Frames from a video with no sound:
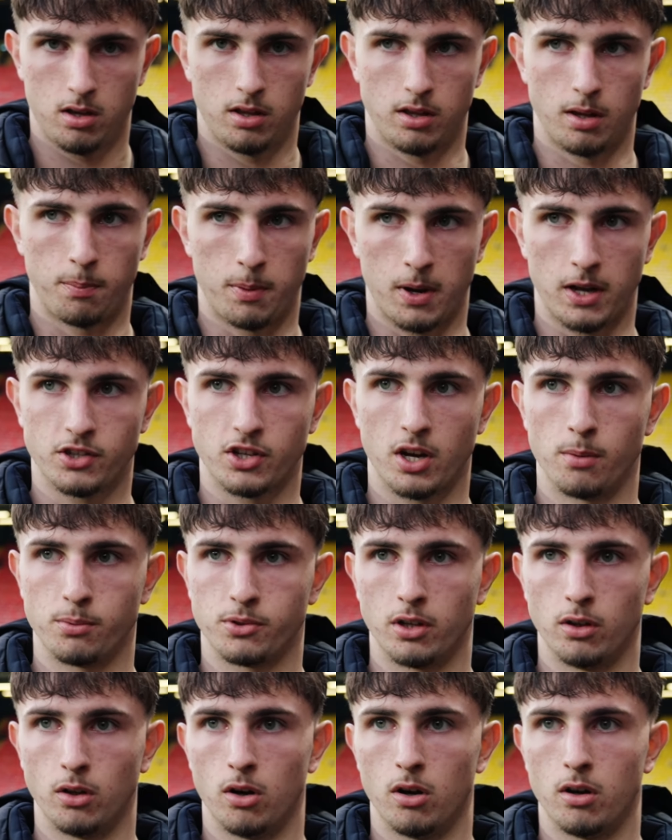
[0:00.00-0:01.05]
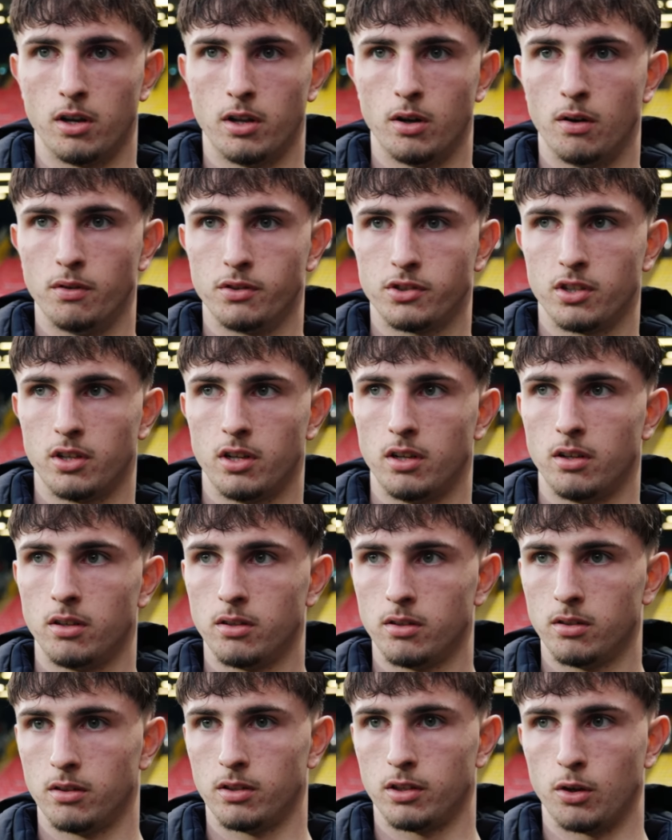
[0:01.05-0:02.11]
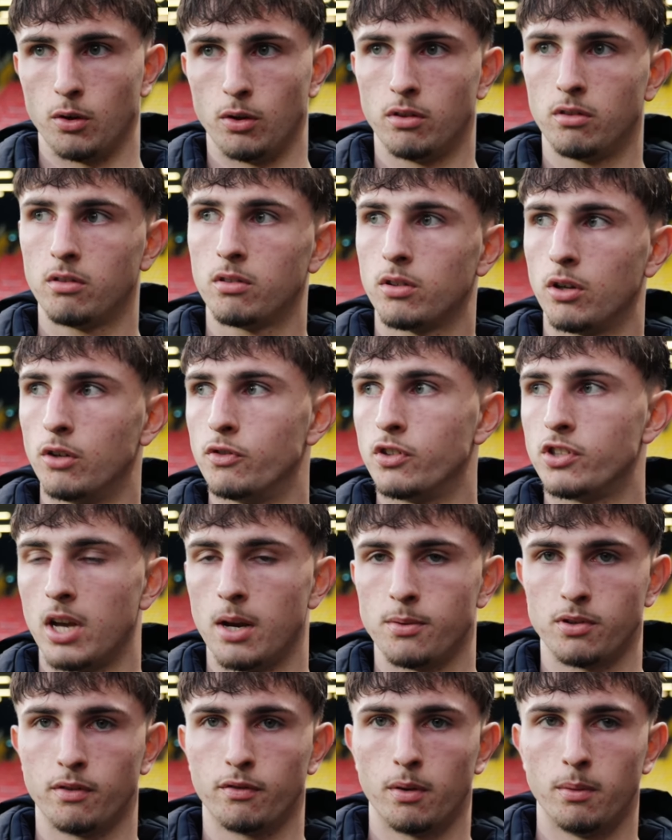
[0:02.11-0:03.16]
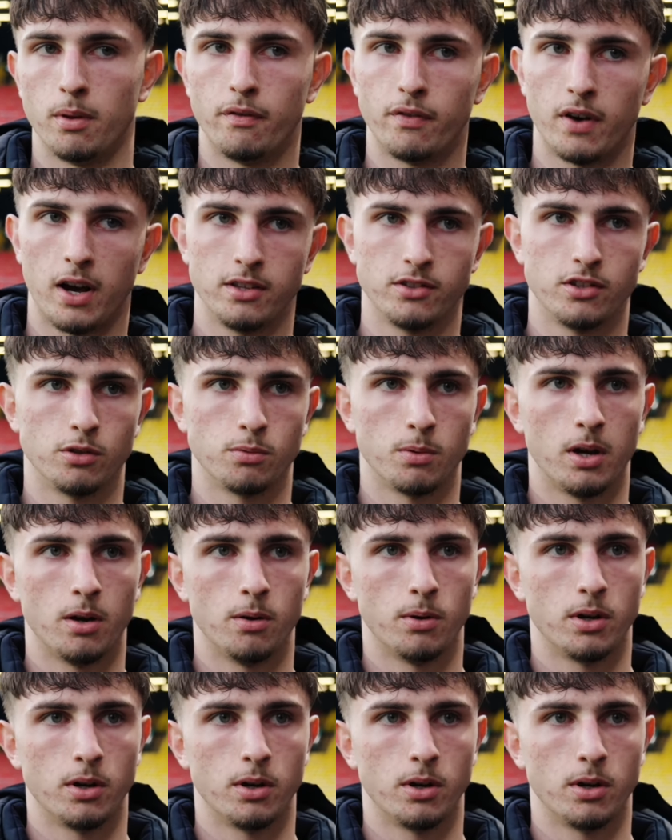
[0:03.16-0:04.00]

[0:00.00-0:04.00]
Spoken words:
the pitch helps a lot, and obviously good reception from the fans as well,